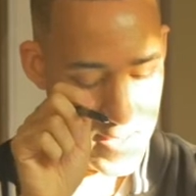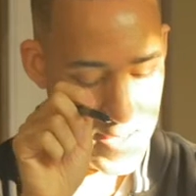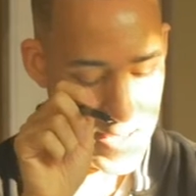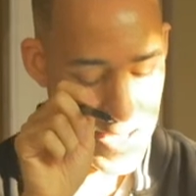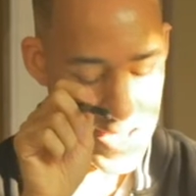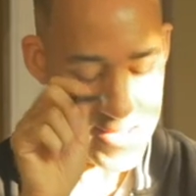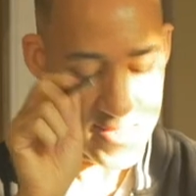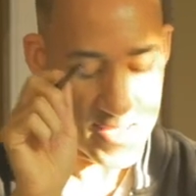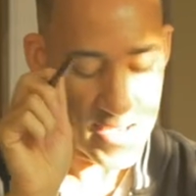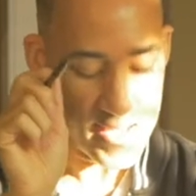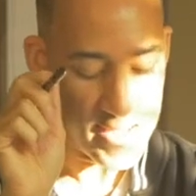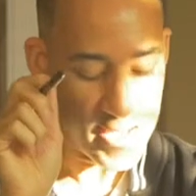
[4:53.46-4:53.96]

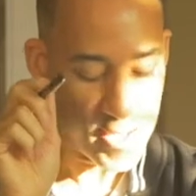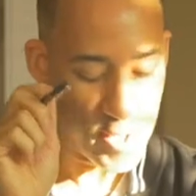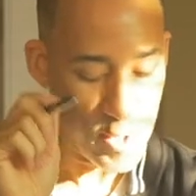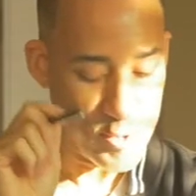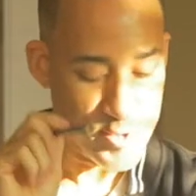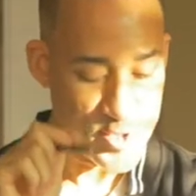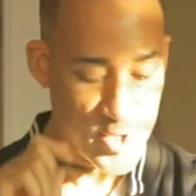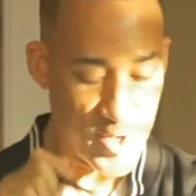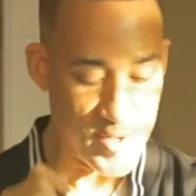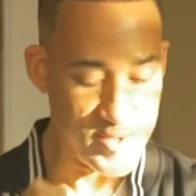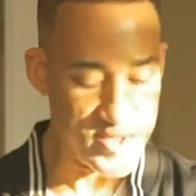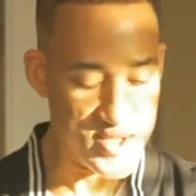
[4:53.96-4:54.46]
And then he
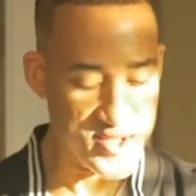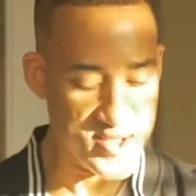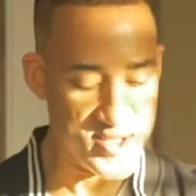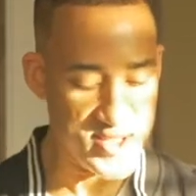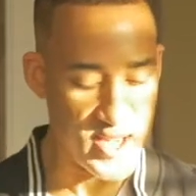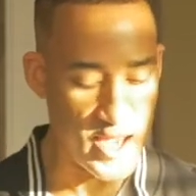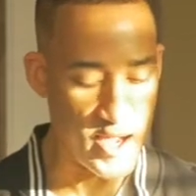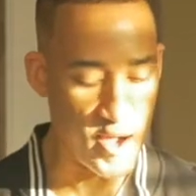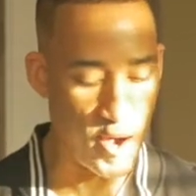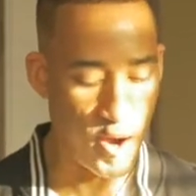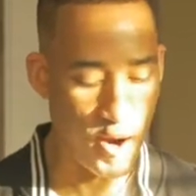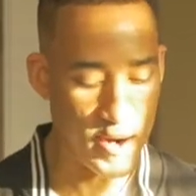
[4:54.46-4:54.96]
goes on to
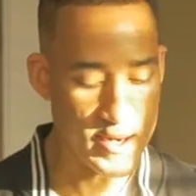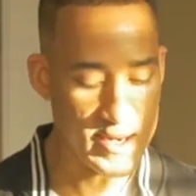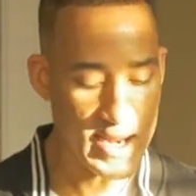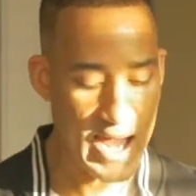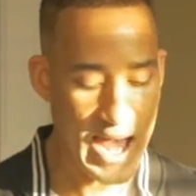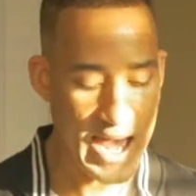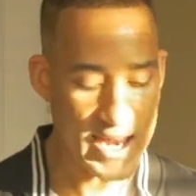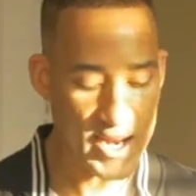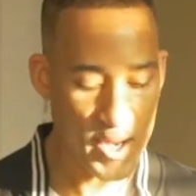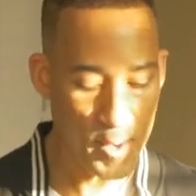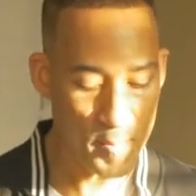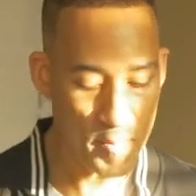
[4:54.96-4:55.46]
say, are
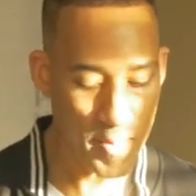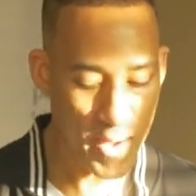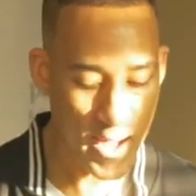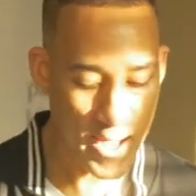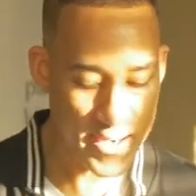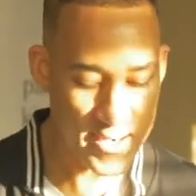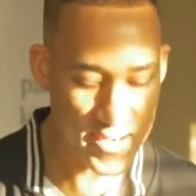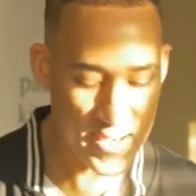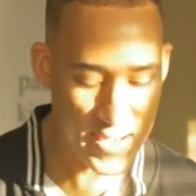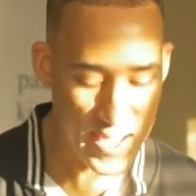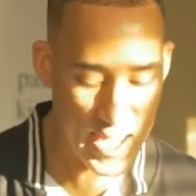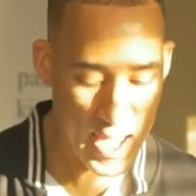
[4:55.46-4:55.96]
not
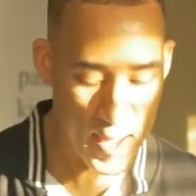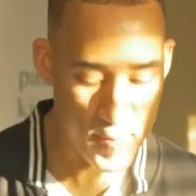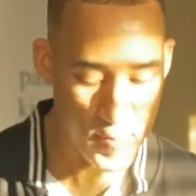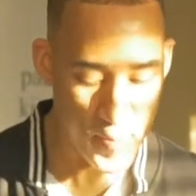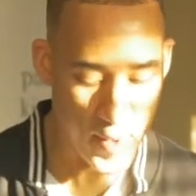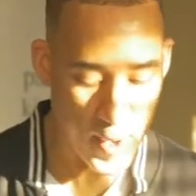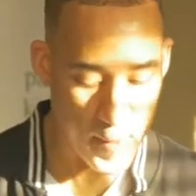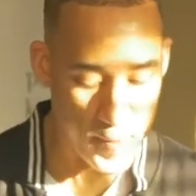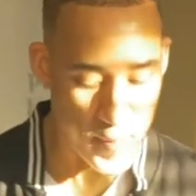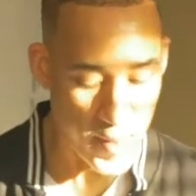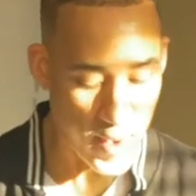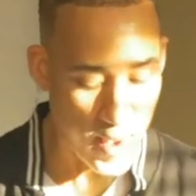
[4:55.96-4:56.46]
Abana and
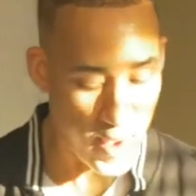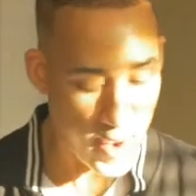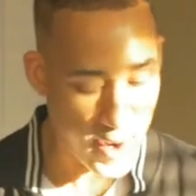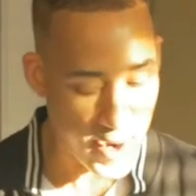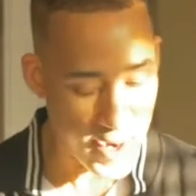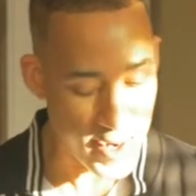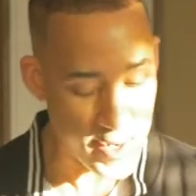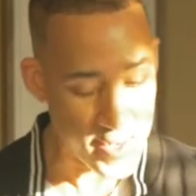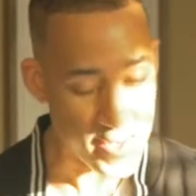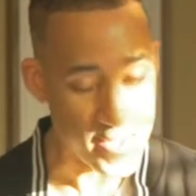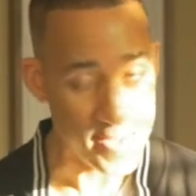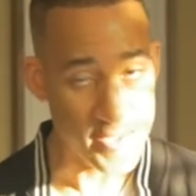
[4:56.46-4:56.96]

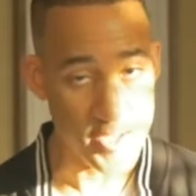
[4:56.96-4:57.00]
Parpar,